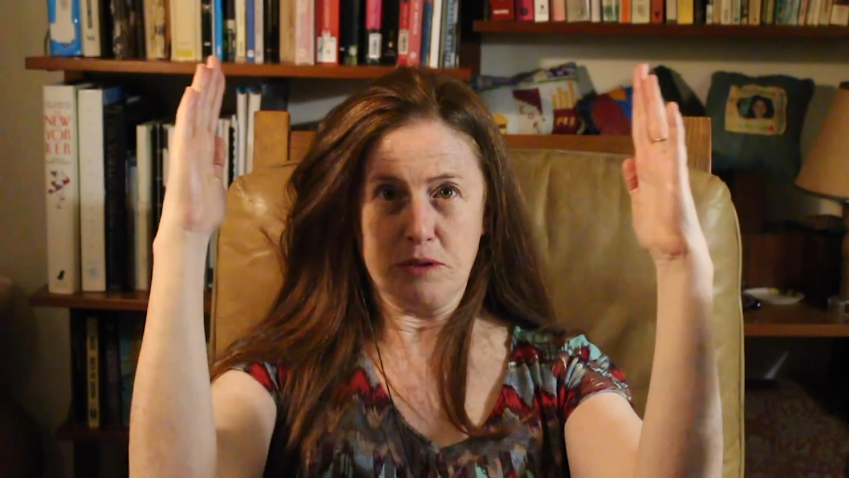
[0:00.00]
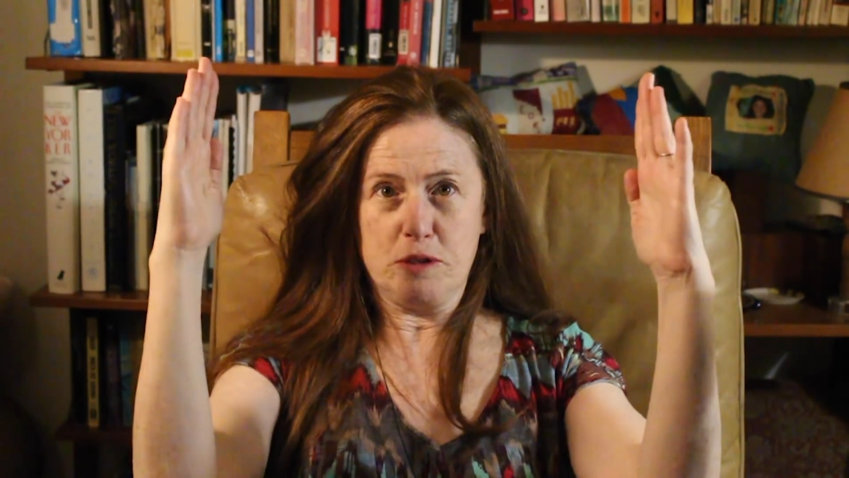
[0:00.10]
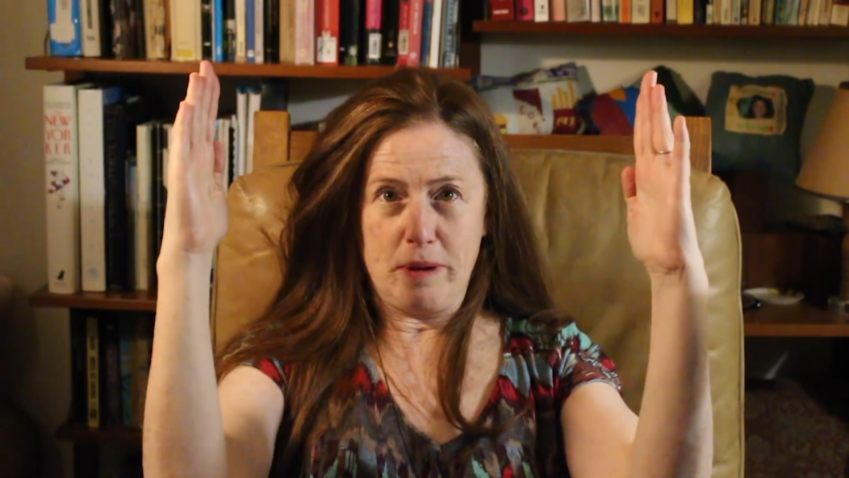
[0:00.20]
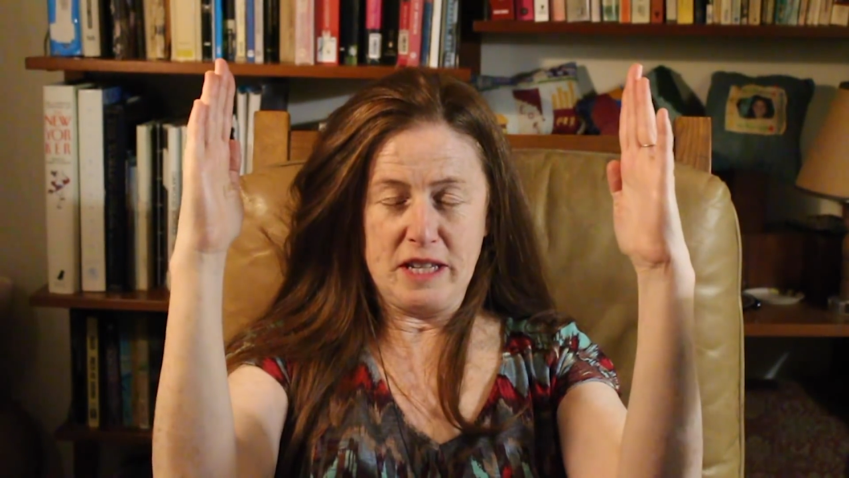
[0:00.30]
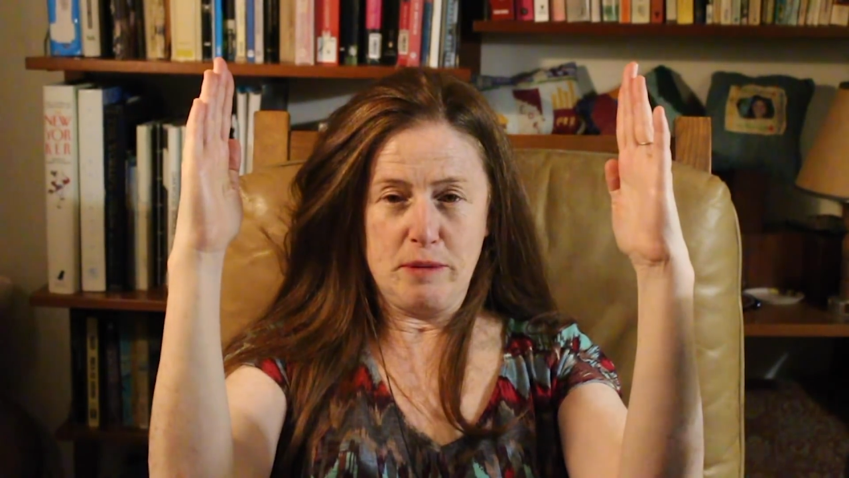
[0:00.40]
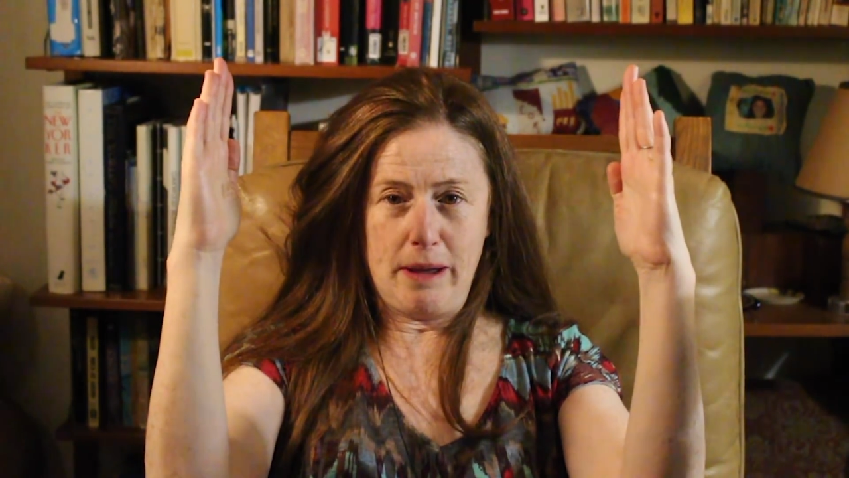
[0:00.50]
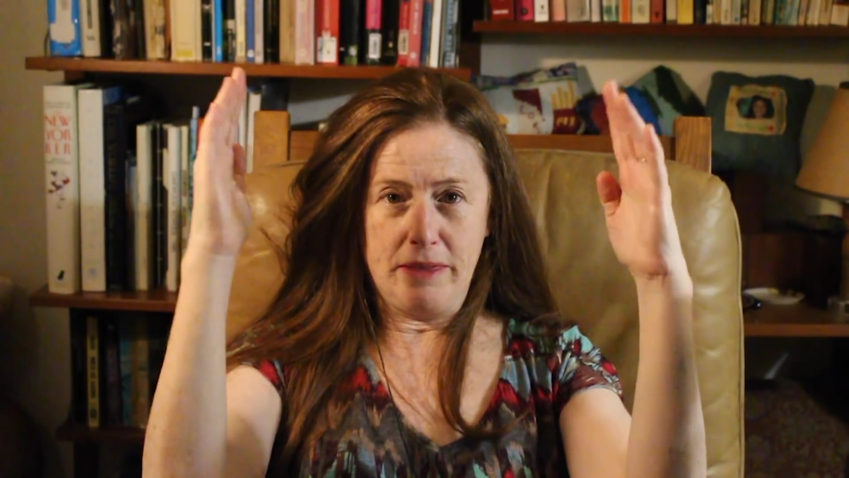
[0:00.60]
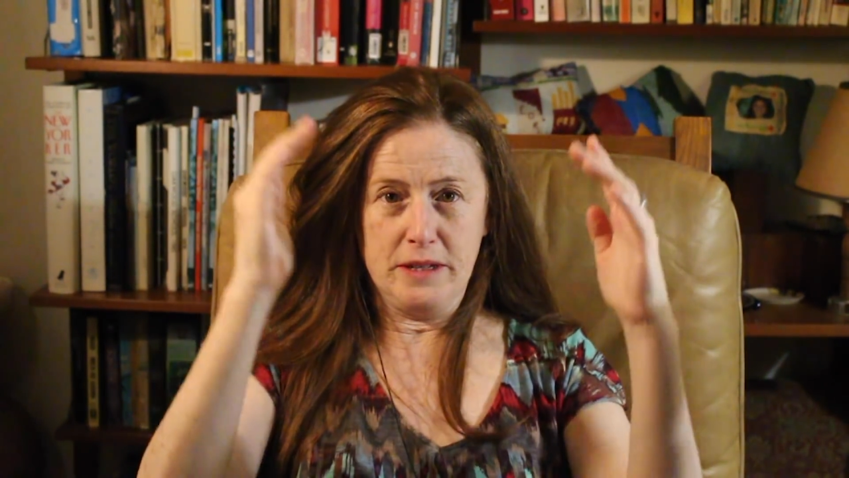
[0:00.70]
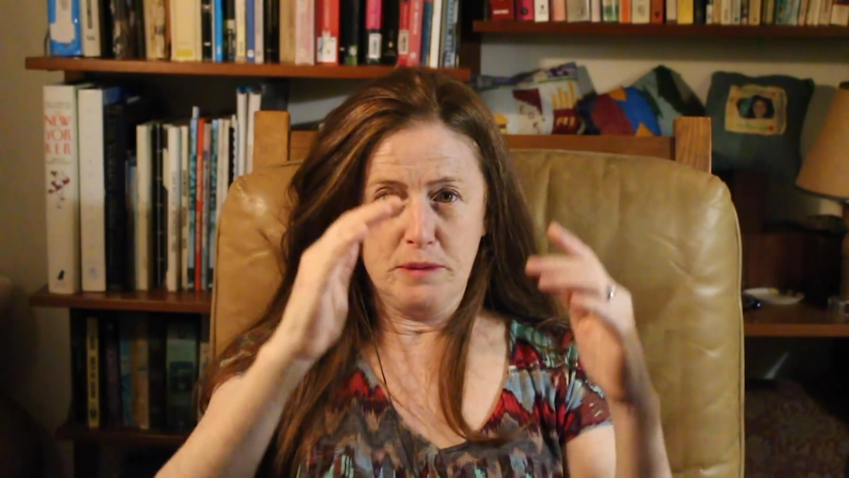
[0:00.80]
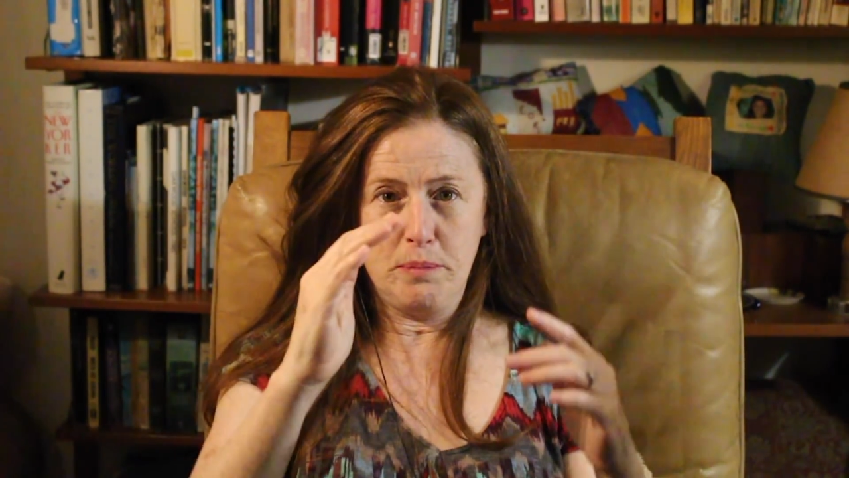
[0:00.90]
a space about
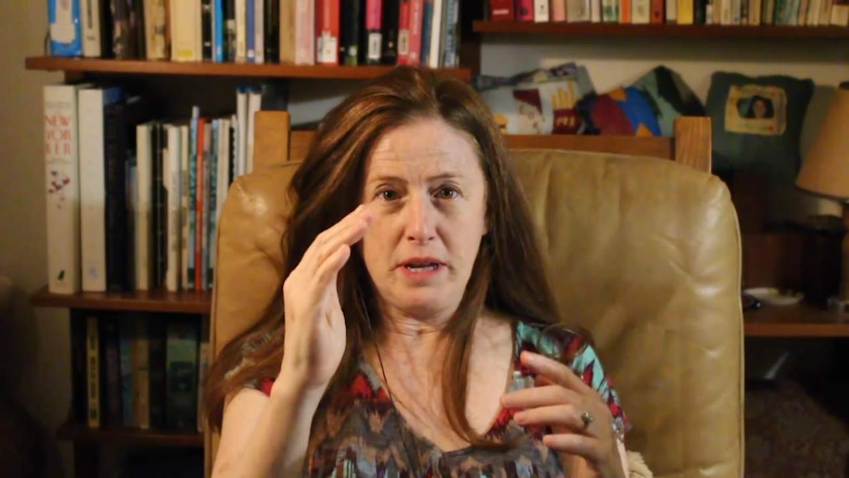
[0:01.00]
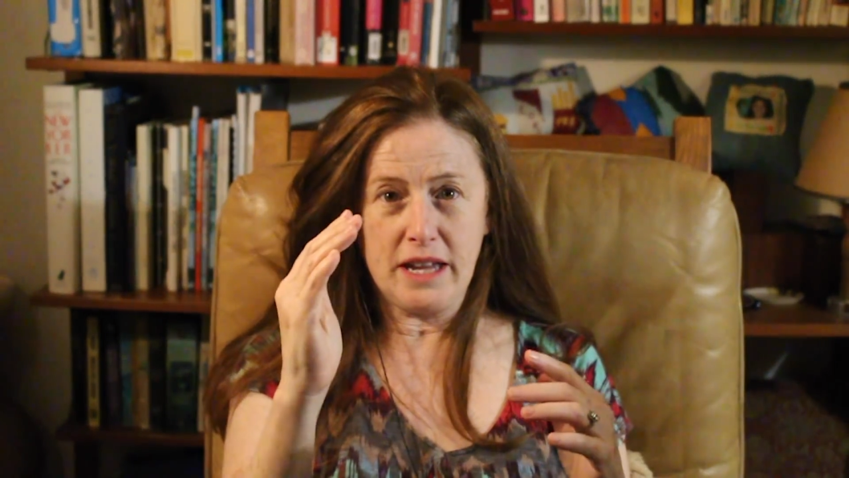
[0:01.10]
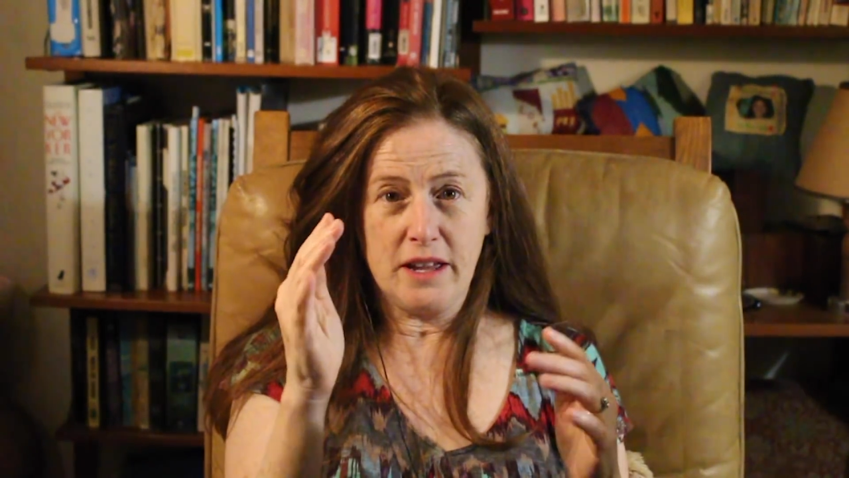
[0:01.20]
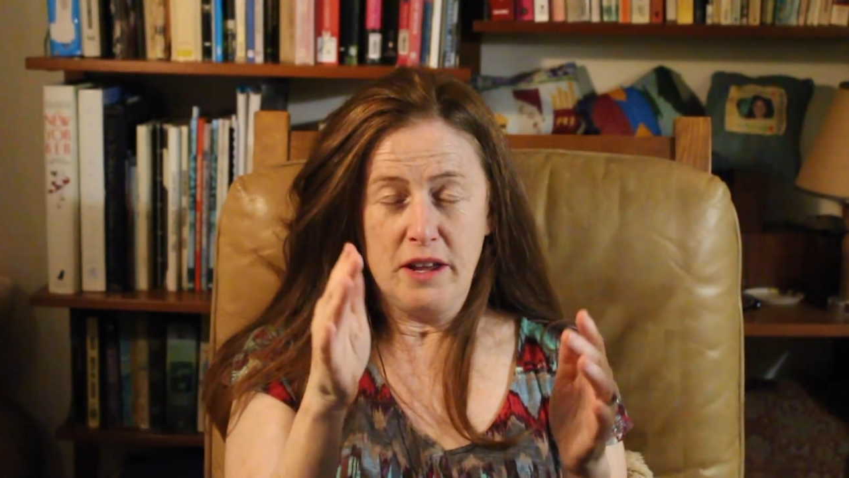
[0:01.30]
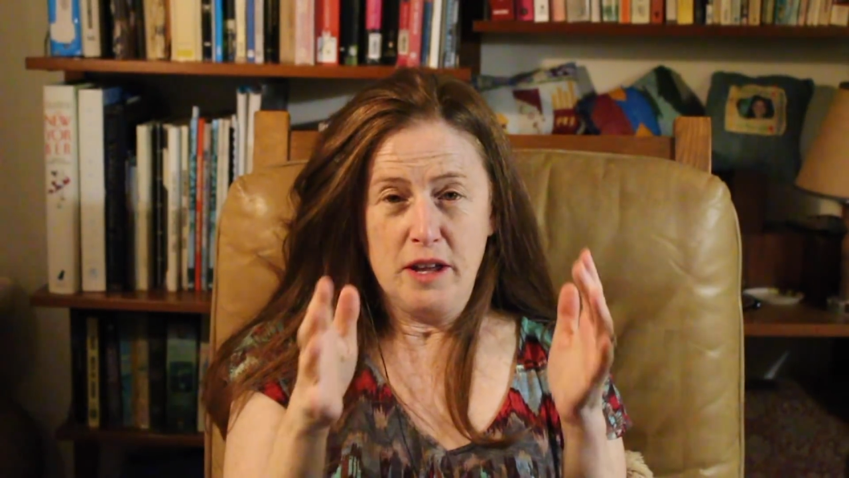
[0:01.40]
this big